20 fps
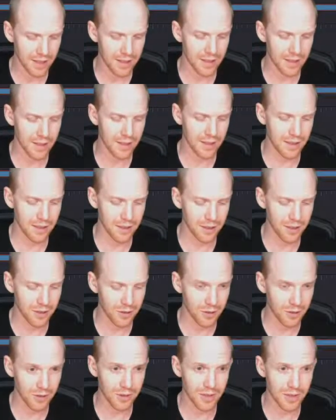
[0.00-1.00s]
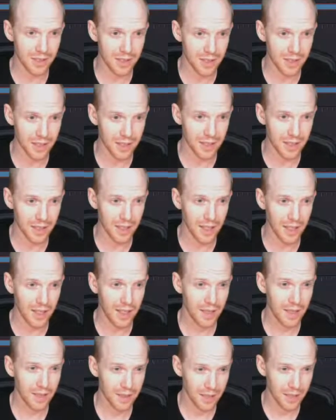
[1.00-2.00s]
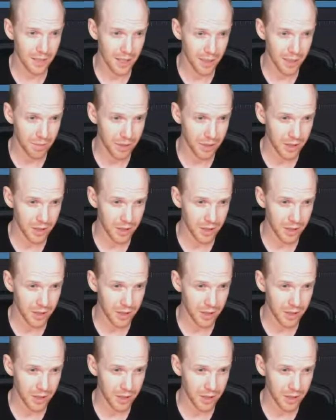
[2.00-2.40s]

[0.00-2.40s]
and then ctrl+c to copy,